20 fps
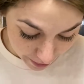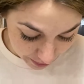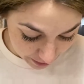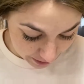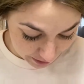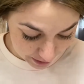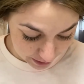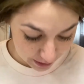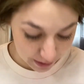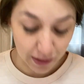
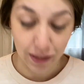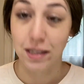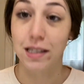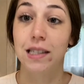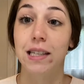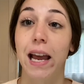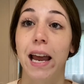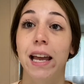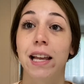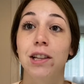This is
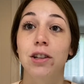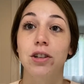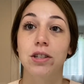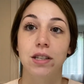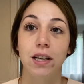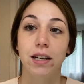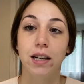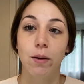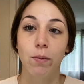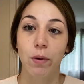insane. It looks
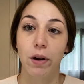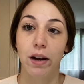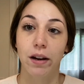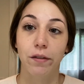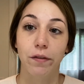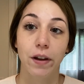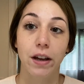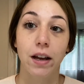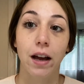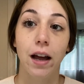like I'm wearing
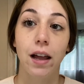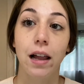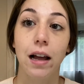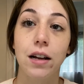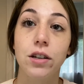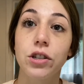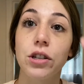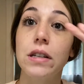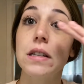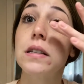fake
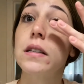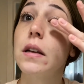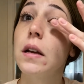eyelashes.